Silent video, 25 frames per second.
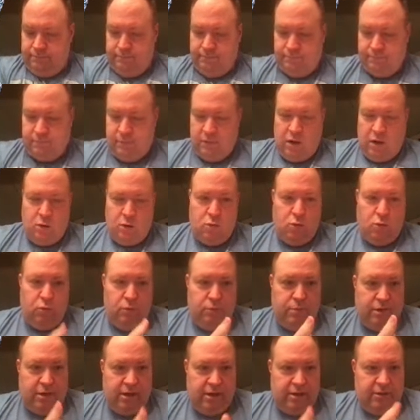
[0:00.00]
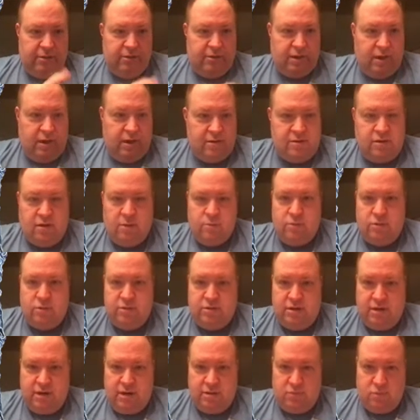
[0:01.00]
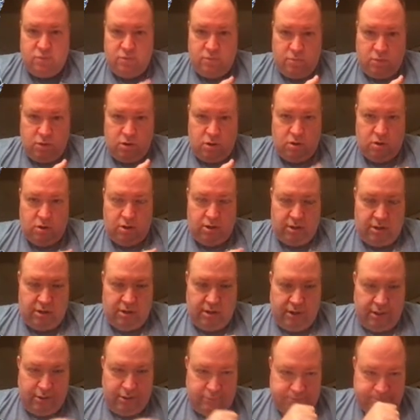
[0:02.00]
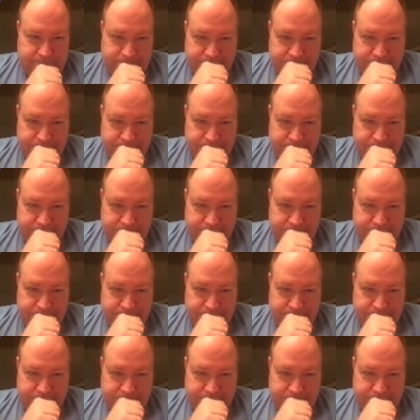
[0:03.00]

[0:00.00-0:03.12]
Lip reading: what we've been getting the last couple of sets with Monarch and now